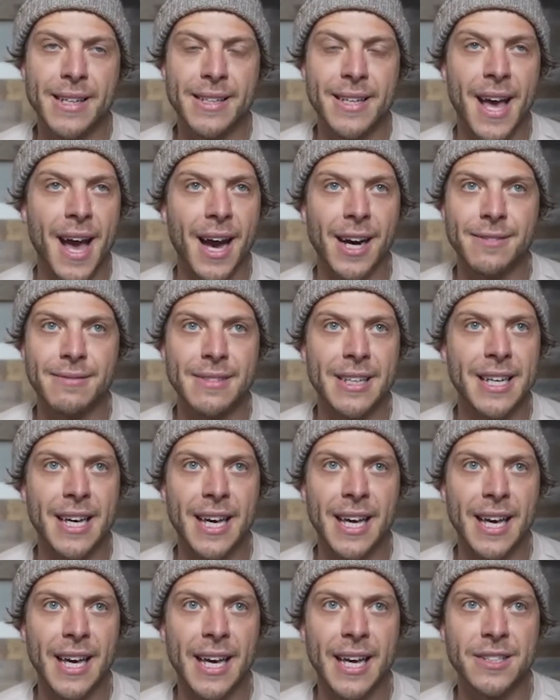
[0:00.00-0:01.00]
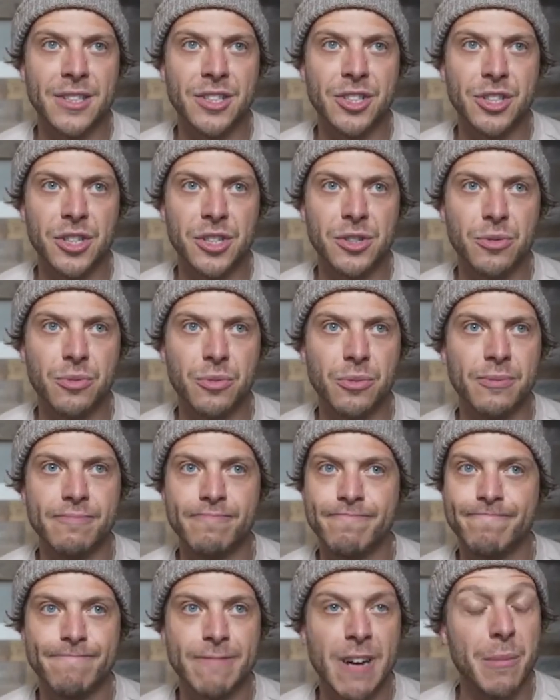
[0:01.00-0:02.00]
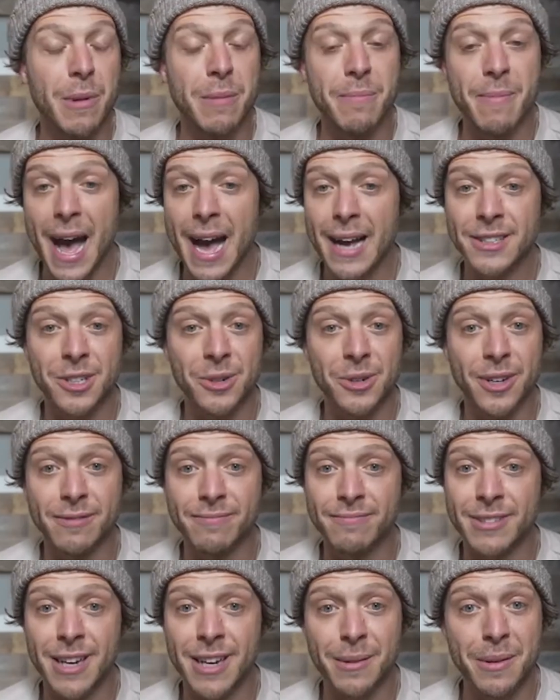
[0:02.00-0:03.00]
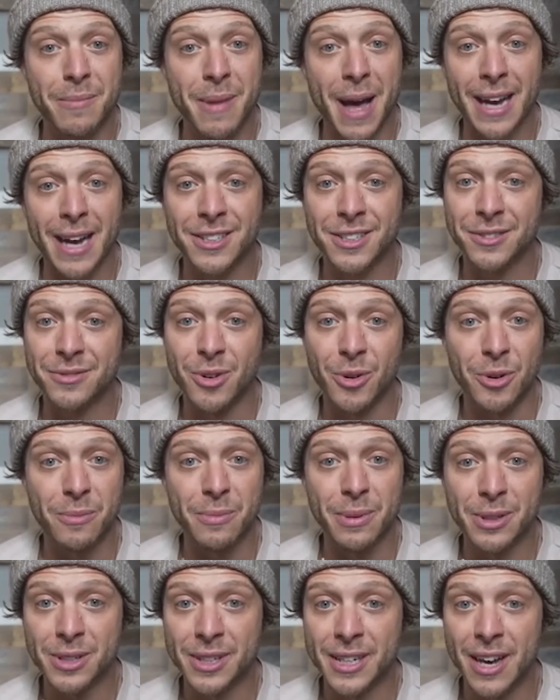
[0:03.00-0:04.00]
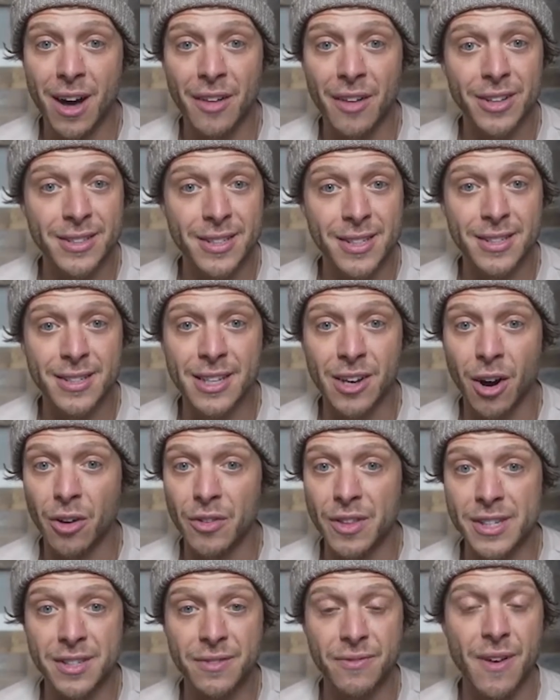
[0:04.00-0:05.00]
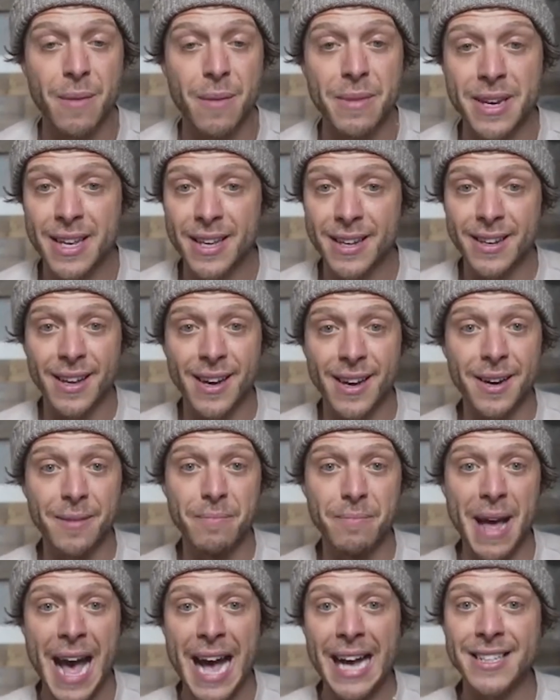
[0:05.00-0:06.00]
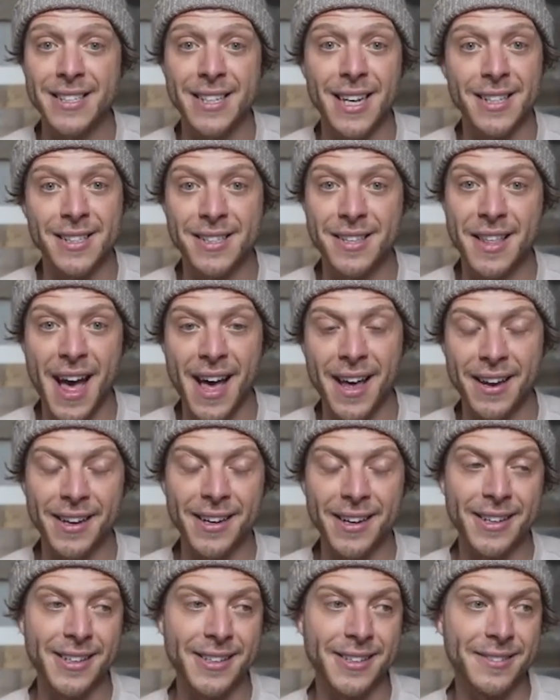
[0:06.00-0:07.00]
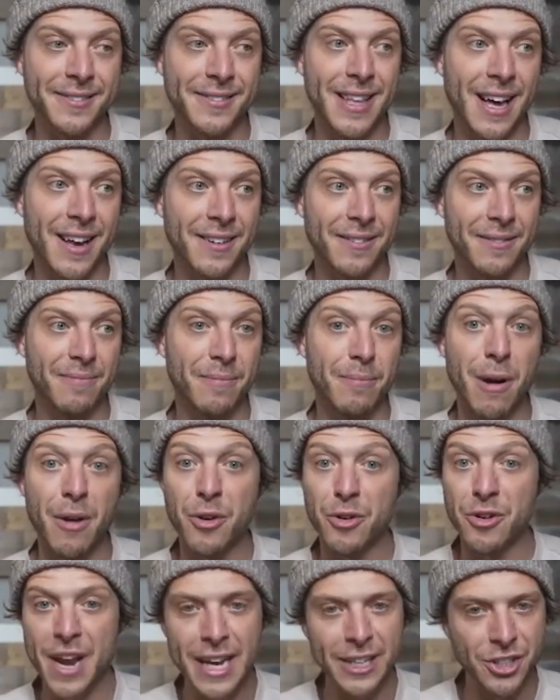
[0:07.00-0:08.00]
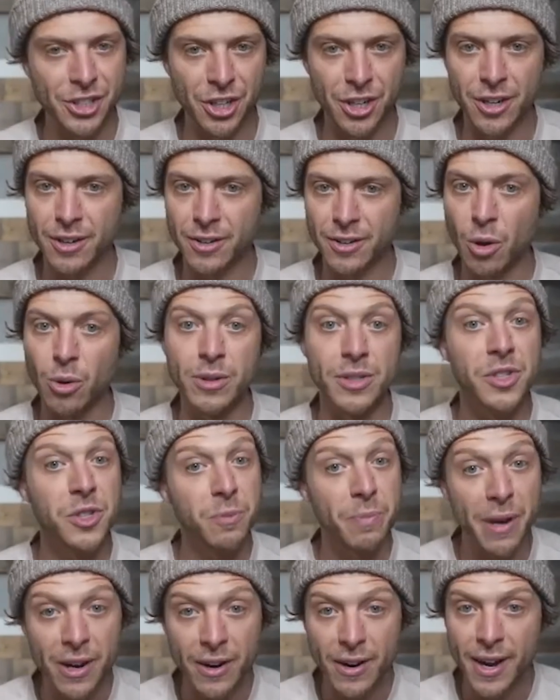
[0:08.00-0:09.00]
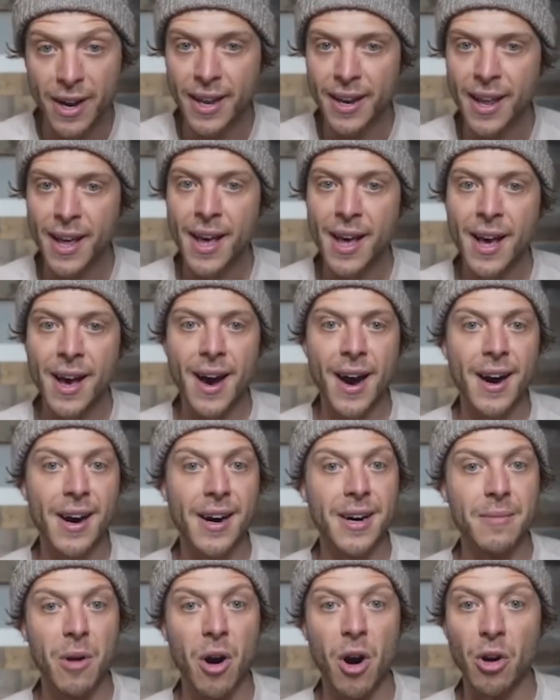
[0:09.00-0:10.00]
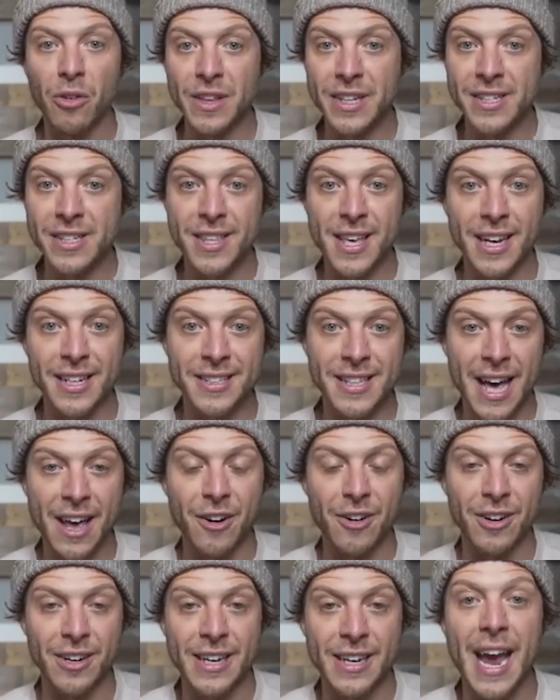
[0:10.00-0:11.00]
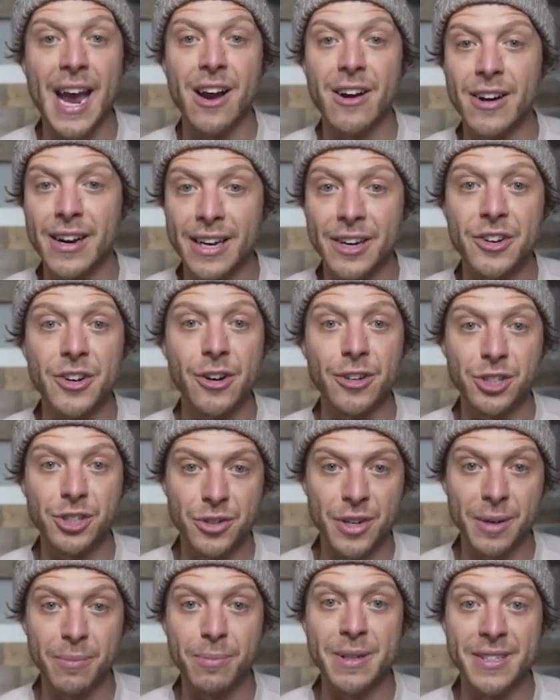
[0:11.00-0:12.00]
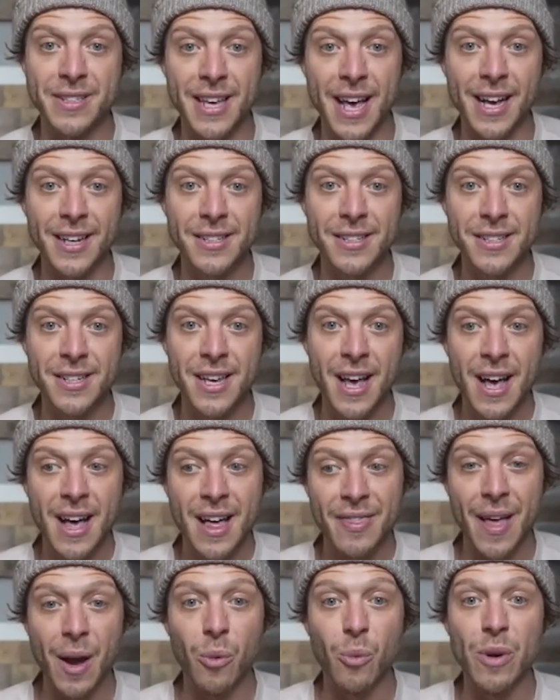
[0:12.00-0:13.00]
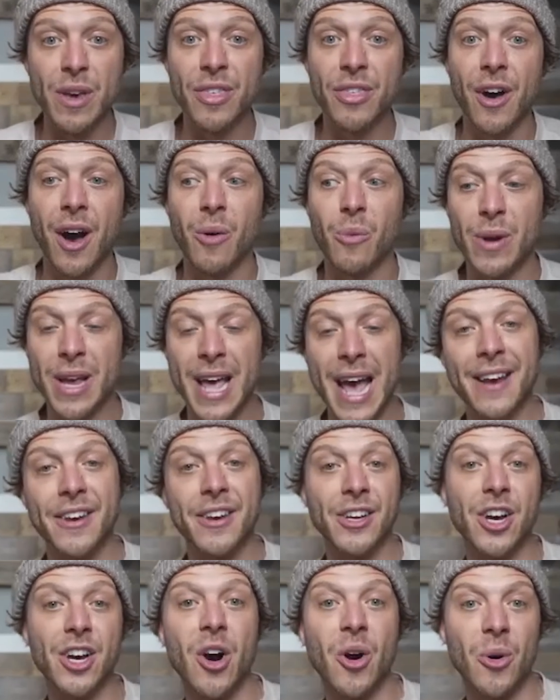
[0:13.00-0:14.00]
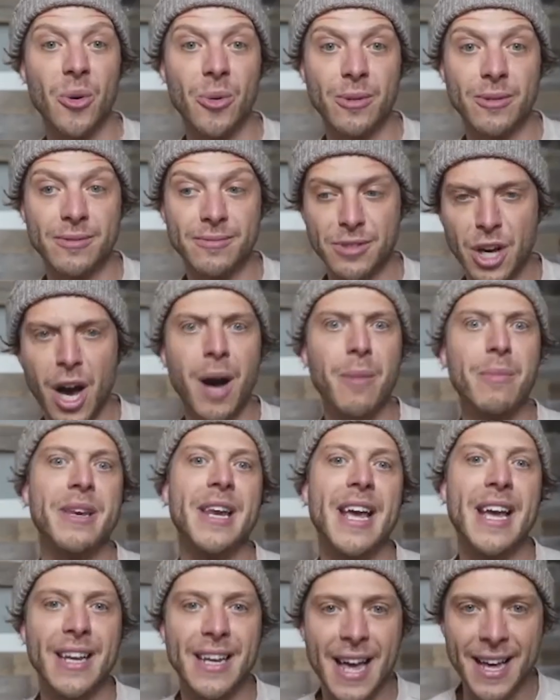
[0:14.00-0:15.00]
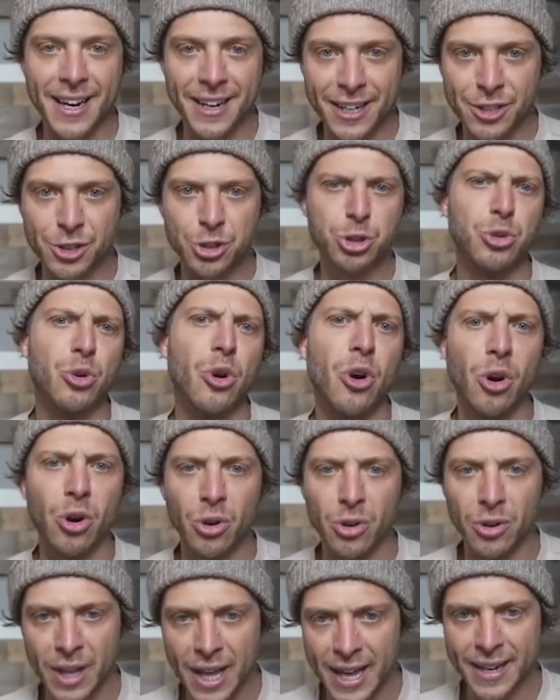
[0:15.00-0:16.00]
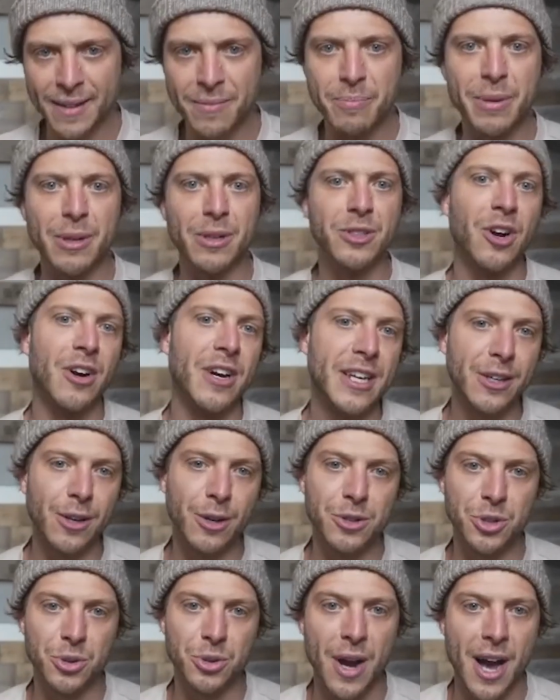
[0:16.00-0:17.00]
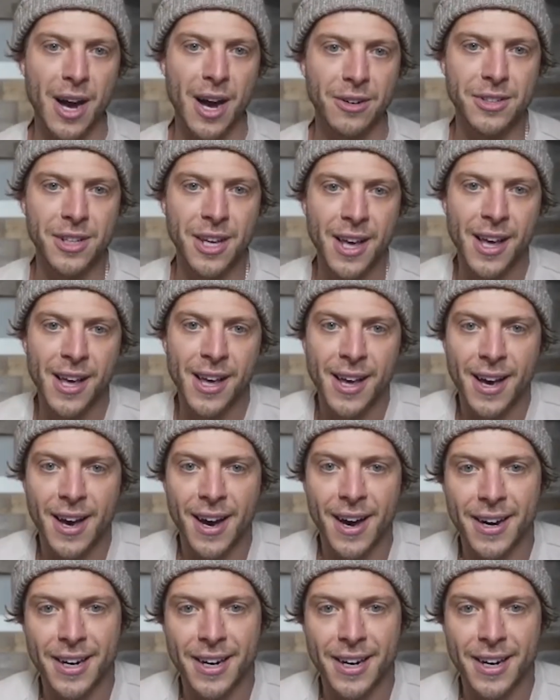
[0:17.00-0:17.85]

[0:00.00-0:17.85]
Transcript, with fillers: yeah, it, it's just coming back to it, coming back mm-hmm. to mm. vulnerability, authenticity, all these feminine um, assets that uh, that Mother Nature, the Holy Spirit, um, all these things that are caring and nurturing possess that we thought we had to go dominate and control and build our egos around. Mm-hmm.